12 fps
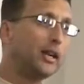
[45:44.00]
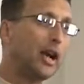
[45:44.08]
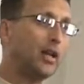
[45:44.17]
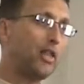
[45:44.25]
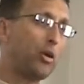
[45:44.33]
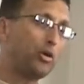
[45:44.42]

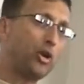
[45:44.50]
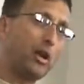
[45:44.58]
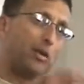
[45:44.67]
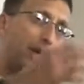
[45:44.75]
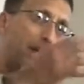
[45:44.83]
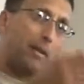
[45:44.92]
and they were treating
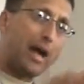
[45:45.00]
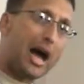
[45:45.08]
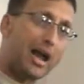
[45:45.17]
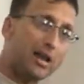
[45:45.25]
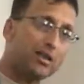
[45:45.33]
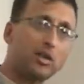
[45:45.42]
with
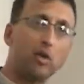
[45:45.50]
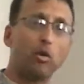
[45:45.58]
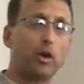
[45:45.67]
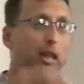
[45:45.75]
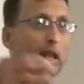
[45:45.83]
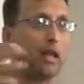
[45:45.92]
antibiotics. They
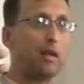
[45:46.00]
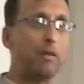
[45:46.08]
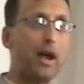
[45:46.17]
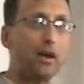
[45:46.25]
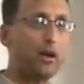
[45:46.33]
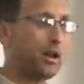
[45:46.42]
weren't getting any
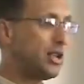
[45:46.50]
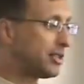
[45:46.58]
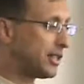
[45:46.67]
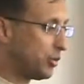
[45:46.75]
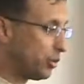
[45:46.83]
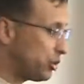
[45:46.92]
better. He
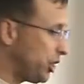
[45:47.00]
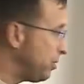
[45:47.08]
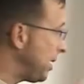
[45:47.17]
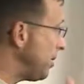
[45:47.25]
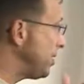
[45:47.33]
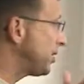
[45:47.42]
said, "Well, gee,
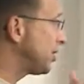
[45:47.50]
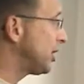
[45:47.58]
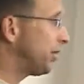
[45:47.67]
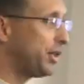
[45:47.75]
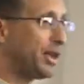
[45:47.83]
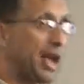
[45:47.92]
maybe this is
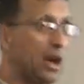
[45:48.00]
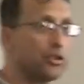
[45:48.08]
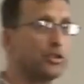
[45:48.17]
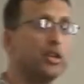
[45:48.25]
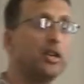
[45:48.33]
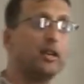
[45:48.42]
something
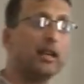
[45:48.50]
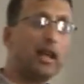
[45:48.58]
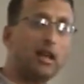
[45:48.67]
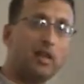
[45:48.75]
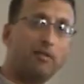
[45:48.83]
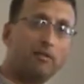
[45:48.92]
else,"
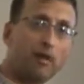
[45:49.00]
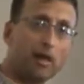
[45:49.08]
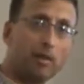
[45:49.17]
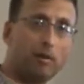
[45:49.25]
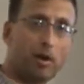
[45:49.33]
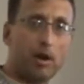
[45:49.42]
and he
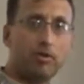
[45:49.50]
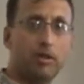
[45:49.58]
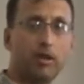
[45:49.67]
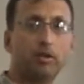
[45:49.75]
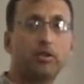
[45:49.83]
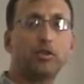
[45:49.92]
fell upon
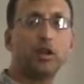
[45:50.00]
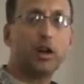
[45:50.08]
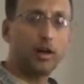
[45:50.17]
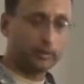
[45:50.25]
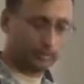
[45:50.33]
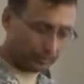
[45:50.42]
this
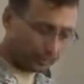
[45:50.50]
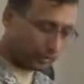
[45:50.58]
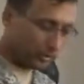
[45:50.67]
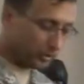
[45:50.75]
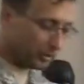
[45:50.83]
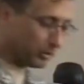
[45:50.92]
uh,
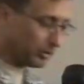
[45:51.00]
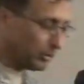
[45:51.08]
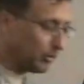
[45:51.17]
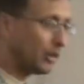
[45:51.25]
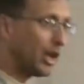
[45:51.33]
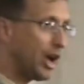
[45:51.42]

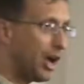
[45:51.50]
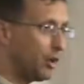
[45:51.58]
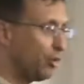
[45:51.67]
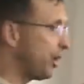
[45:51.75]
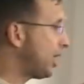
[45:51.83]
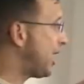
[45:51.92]
uh,
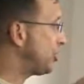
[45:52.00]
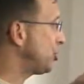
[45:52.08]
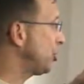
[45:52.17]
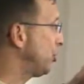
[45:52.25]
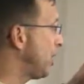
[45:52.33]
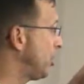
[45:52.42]

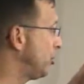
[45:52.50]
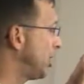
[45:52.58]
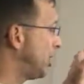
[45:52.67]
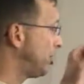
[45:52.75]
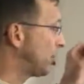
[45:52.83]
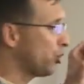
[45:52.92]

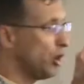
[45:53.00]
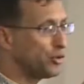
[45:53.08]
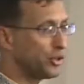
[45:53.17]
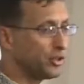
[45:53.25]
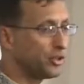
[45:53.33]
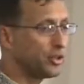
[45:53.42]

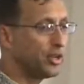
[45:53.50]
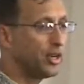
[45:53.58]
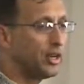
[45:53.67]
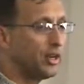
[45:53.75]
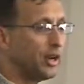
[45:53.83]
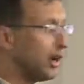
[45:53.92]
osteoradionecrosis
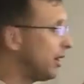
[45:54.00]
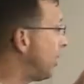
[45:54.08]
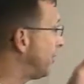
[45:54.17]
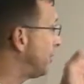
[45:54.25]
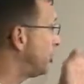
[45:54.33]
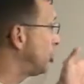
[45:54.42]
uh,
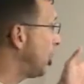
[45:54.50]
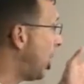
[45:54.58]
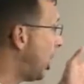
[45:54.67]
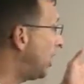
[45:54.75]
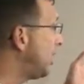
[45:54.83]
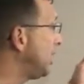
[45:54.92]
of the
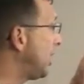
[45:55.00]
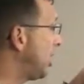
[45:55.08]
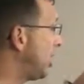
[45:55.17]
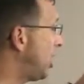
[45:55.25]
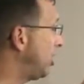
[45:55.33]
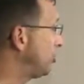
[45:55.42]
jaw
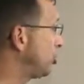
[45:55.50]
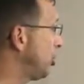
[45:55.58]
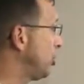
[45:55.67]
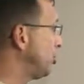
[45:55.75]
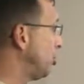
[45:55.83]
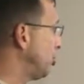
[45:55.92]
I'll show
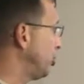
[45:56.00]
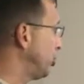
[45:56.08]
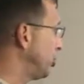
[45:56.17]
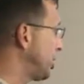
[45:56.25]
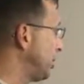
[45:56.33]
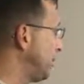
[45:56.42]
you
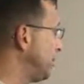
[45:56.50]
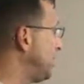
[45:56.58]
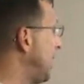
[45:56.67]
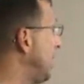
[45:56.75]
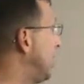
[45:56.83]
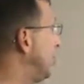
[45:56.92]
some of his
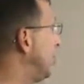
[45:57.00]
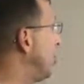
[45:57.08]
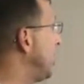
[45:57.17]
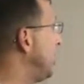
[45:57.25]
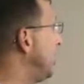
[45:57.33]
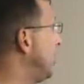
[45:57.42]
data and
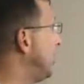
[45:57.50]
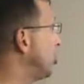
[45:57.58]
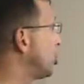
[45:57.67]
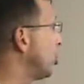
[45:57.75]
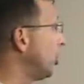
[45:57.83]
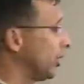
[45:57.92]
what he did here
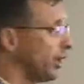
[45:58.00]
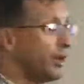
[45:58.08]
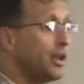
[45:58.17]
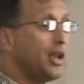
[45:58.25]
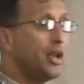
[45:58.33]
shortly.